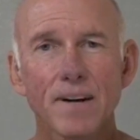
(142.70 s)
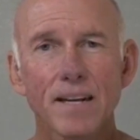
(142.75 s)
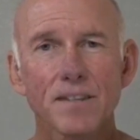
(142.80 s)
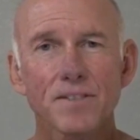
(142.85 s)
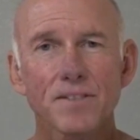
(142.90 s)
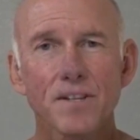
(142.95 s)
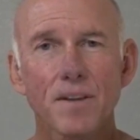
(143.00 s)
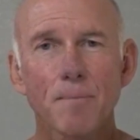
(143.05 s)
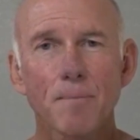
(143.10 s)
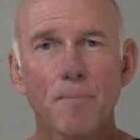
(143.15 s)

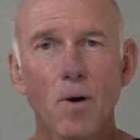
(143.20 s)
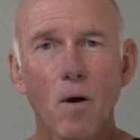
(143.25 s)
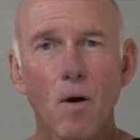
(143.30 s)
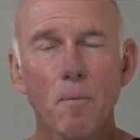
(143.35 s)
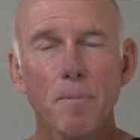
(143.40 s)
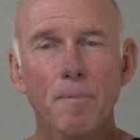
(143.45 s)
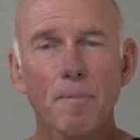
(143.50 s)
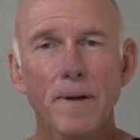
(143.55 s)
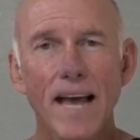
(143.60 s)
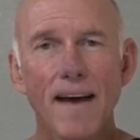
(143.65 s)
evidence of the
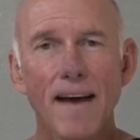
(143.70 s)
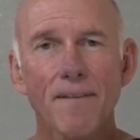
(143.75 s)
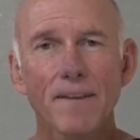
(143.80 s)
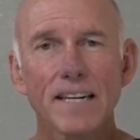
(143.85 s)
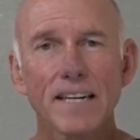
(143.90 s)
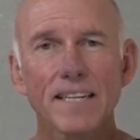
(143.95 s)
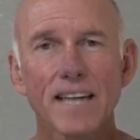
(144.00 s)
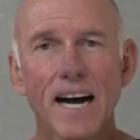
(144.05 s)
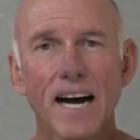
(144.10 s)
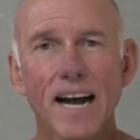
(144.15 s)
pulp
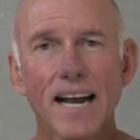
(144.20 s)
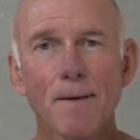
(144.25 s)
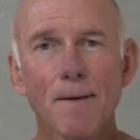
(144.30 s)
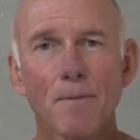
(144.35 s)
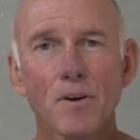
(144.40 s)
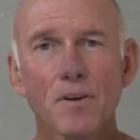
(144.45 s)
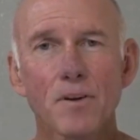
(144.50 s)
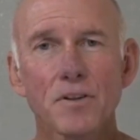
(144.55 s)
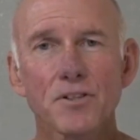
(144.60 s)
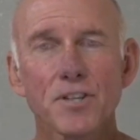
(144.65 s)
cavity
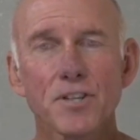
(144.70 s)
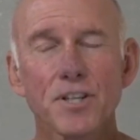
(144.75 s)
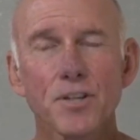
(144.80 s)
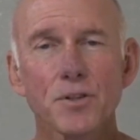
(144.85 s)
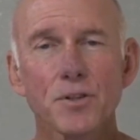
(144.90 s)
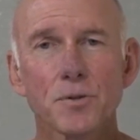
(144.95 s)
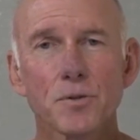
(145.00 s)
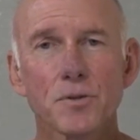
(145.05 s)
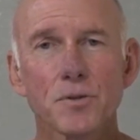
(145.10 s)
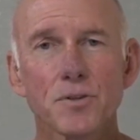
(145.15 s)
diameter is
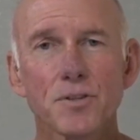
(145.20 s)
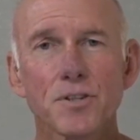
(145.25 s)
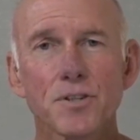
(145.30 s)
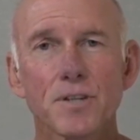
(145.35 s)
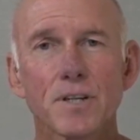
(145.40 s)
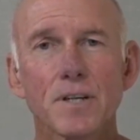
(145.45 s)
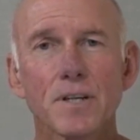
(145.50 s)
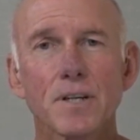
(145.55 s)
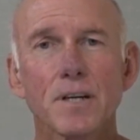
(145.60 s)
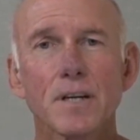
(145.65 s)

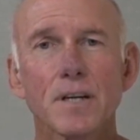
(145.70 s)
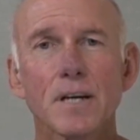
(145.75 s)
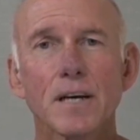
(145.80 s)
huge,